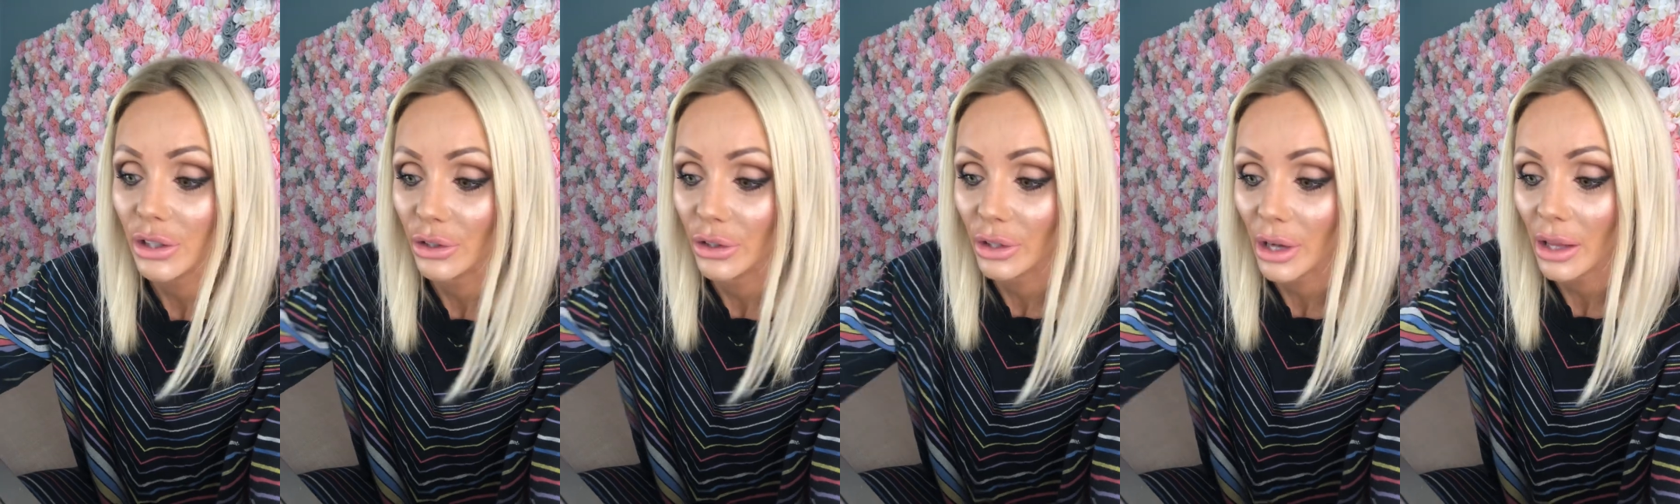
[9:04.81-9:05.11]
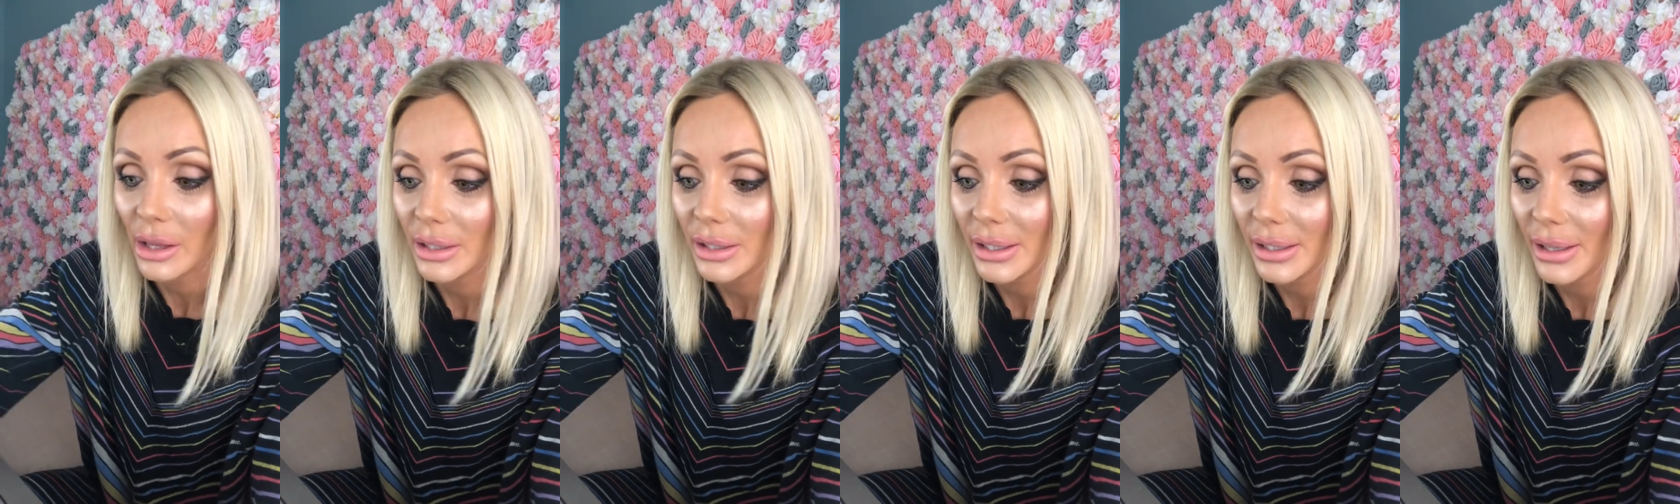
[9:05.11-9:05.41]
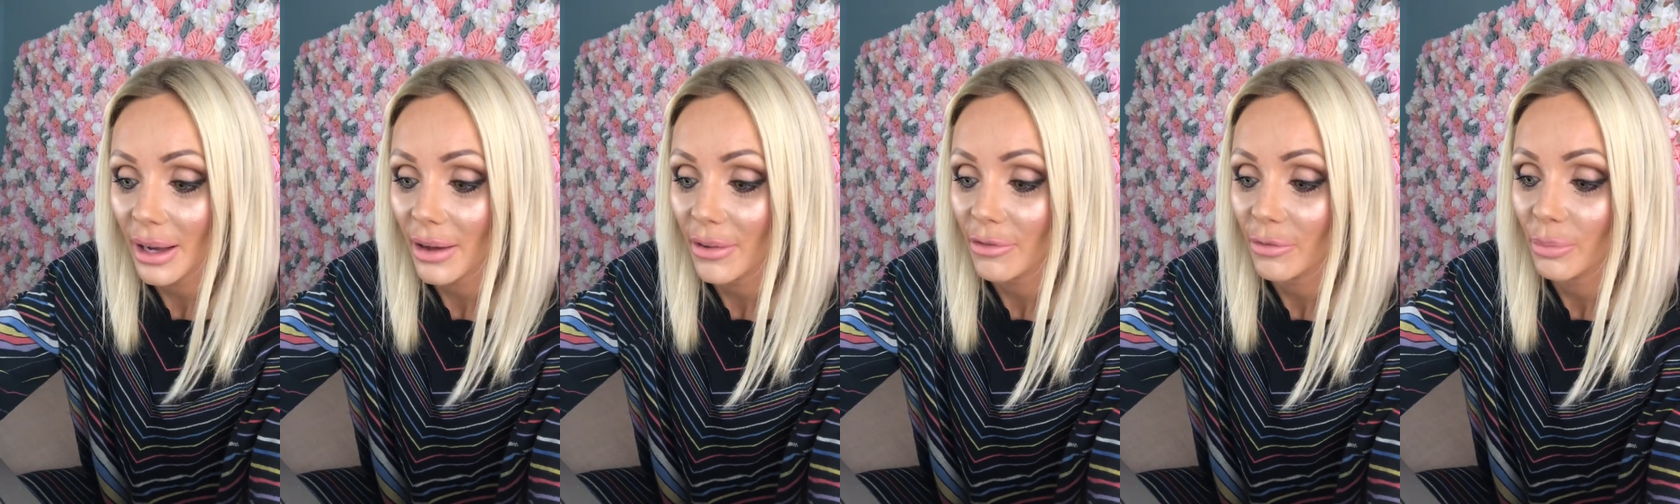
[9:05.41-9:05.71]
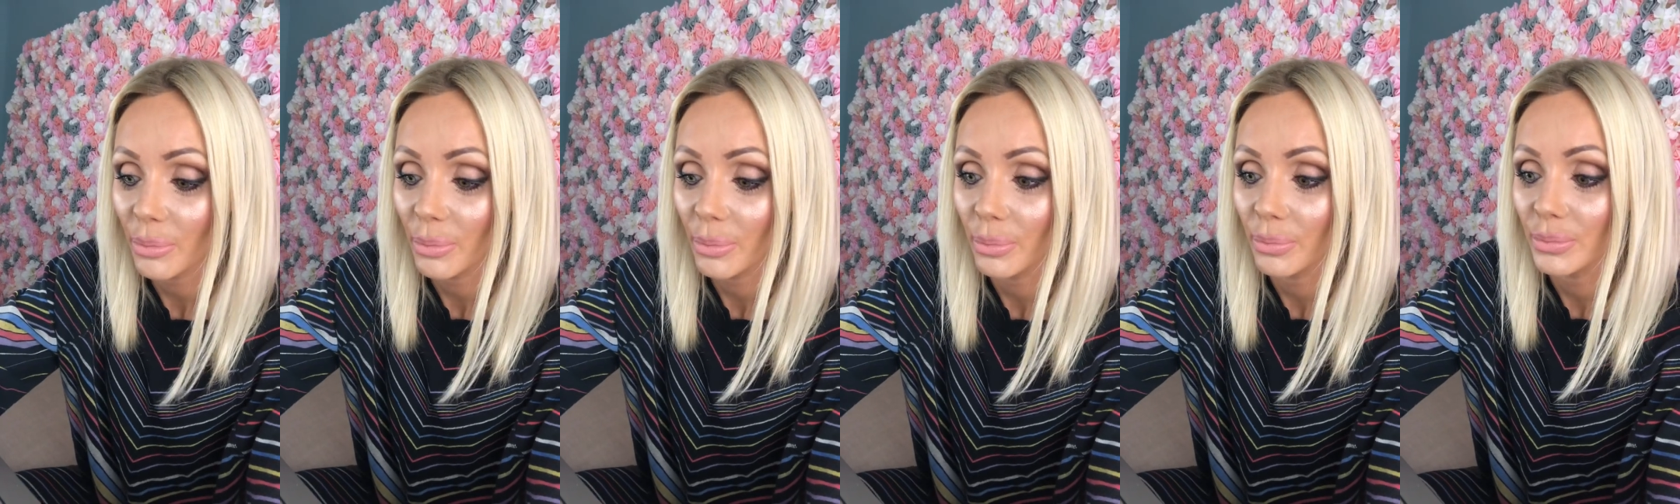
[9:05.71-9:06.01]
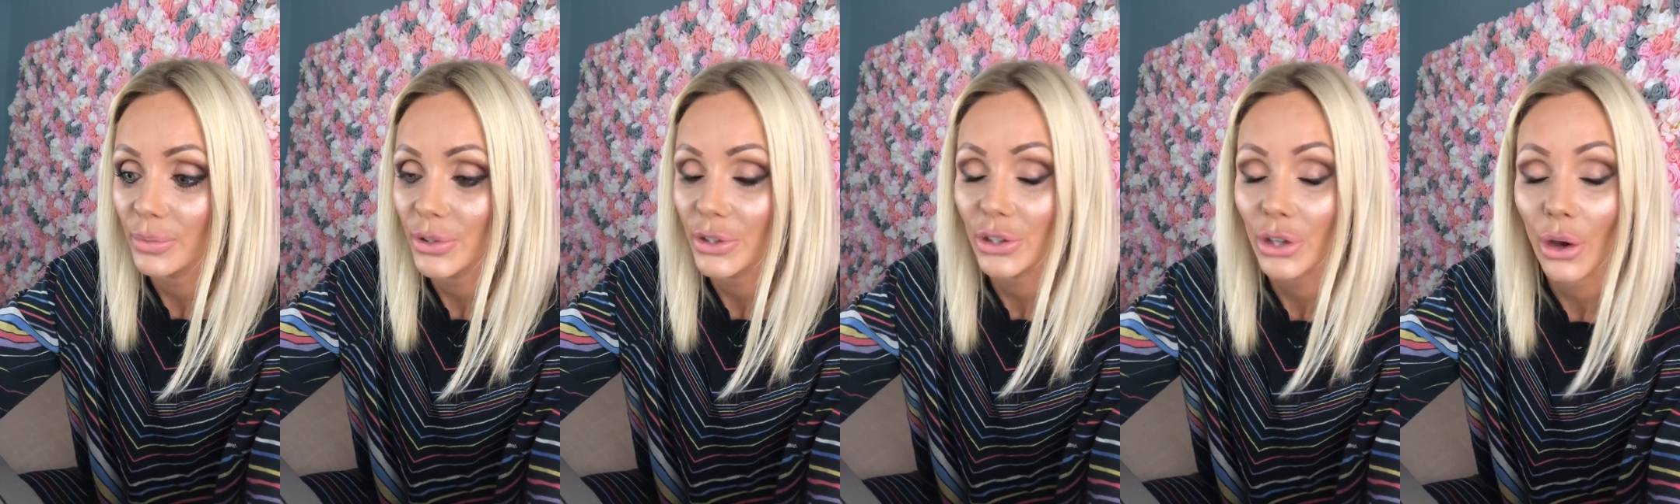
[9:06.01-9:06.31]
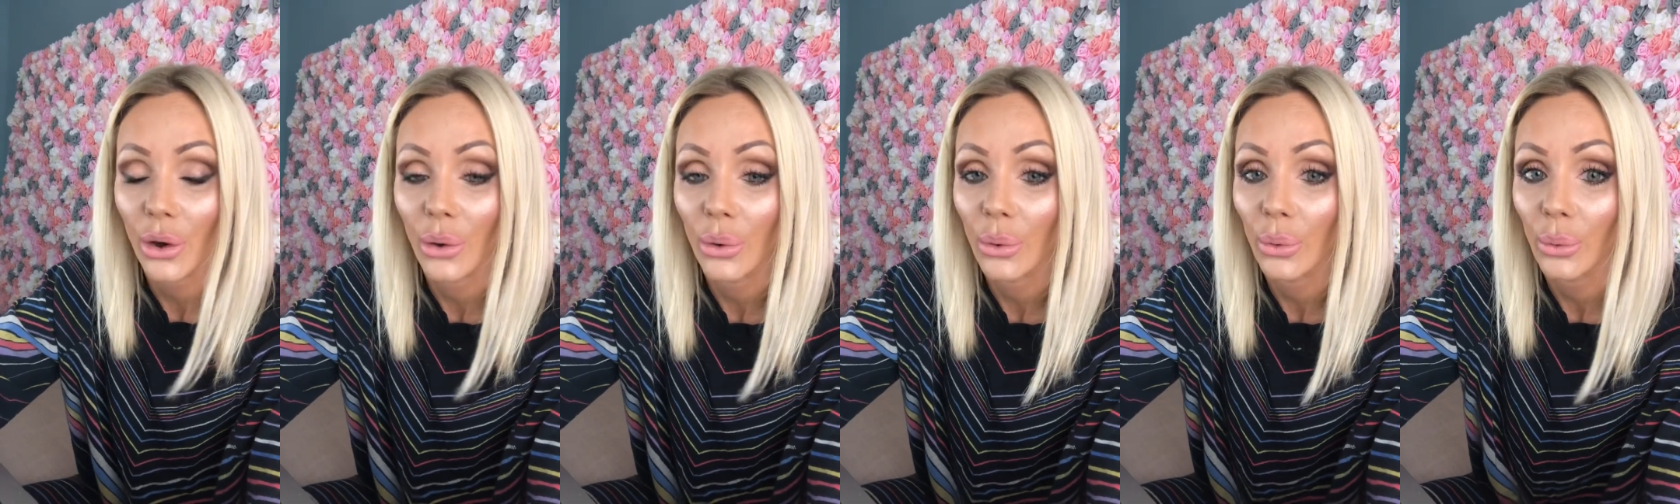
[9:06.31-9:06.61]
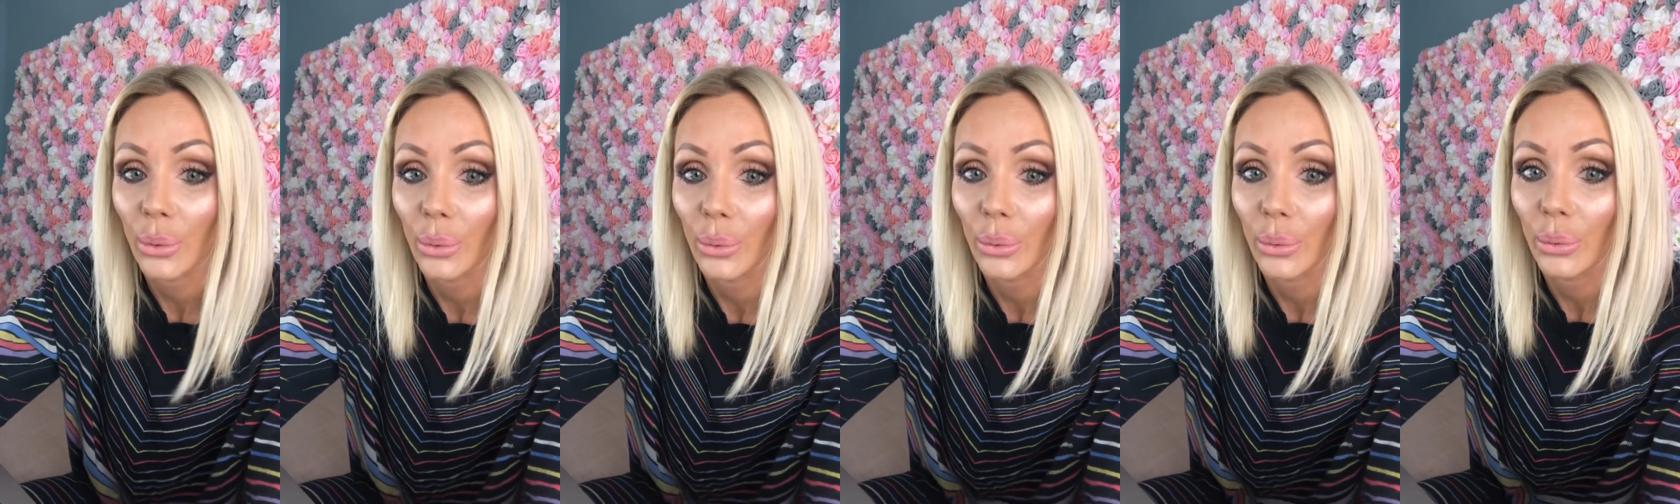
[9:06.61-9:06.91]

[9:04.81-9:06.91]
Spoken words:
learned all this stuff. So